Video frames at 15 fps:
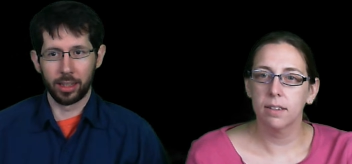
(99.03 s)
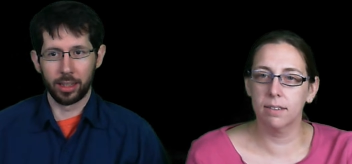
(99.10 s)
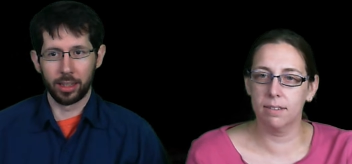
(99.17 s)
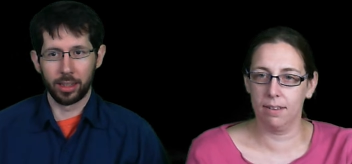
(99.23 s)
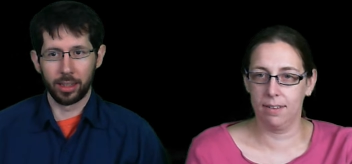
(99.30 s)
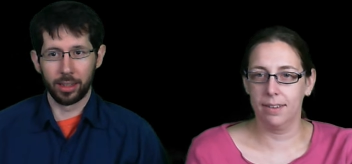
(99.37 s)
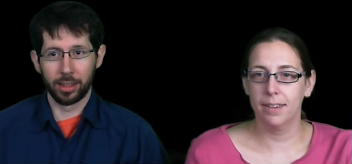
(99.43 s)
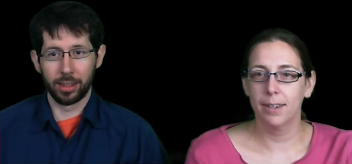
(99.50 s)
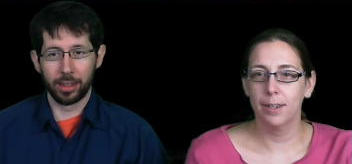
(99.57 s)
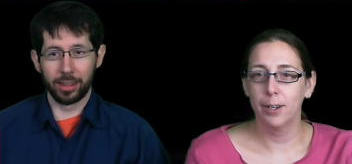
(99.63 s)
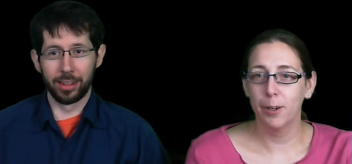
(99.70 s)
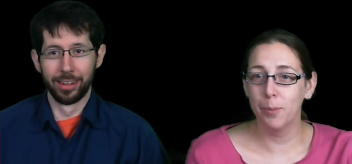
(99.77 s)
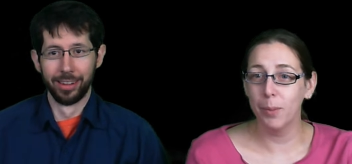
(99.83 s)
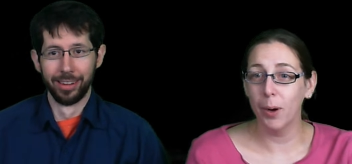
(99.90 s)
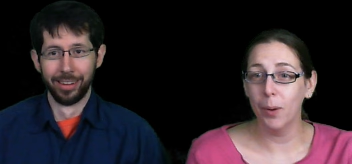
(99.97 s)
Speaker 1: but we're
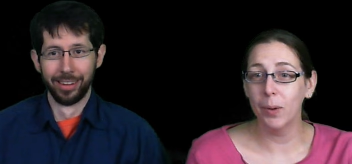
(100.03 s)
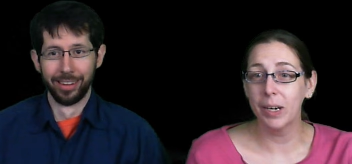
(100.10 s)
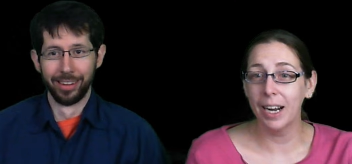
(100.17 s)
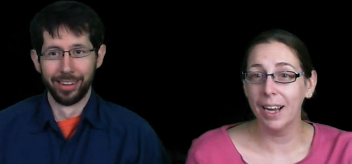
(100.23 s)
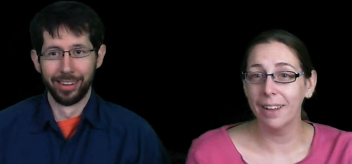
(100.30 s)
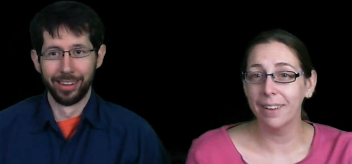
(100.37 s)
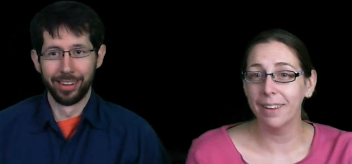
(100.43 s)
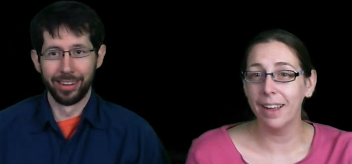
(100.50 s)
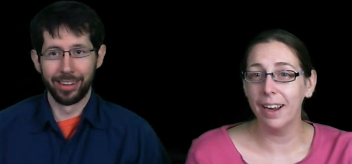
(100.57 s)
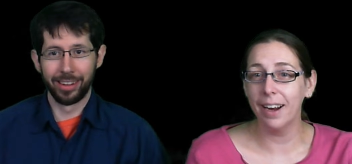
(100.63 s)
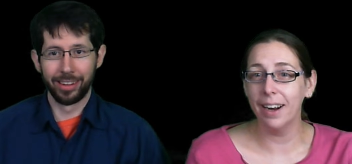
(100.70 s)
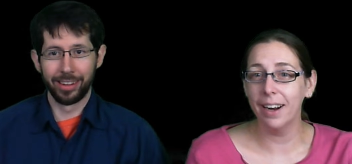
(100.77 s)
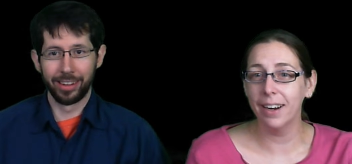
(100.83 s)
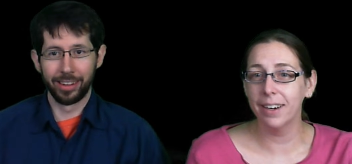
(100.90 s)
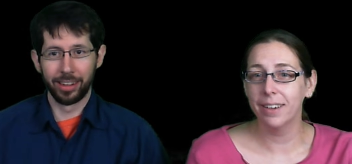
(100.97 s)
not
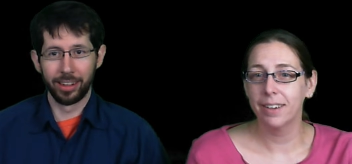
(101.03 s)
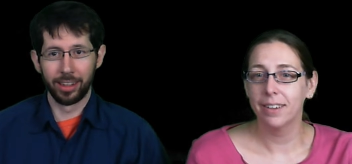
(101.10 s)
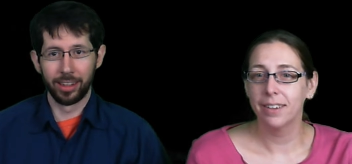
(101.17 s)
there!